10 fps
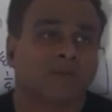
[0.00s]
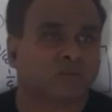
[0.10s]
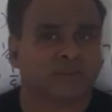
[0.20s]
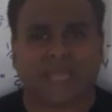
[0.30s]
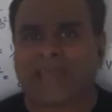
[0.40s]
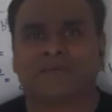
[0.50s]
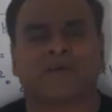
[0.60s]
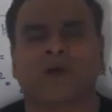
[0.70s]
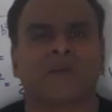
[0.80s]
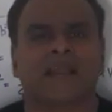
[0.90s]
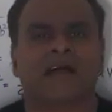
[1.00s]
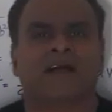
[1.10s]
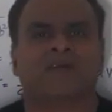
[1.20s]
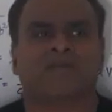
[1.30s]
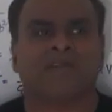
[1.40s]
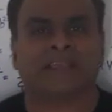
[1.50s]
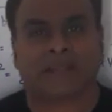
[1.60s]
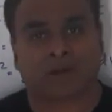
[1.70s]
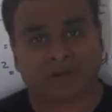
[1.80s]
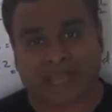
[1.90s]
So that formula we
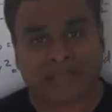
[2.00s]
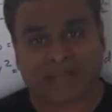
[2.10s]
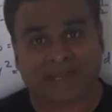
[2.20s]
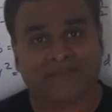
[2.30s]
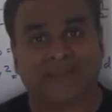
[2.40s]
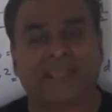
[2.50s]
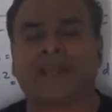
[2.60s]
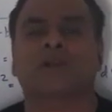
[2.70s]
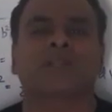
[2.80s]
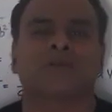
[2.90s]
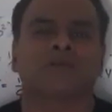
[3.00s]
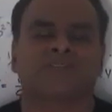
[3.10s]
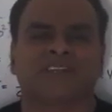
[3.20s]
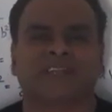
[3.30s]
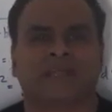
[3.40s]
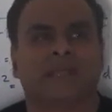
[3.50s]
cannot use it.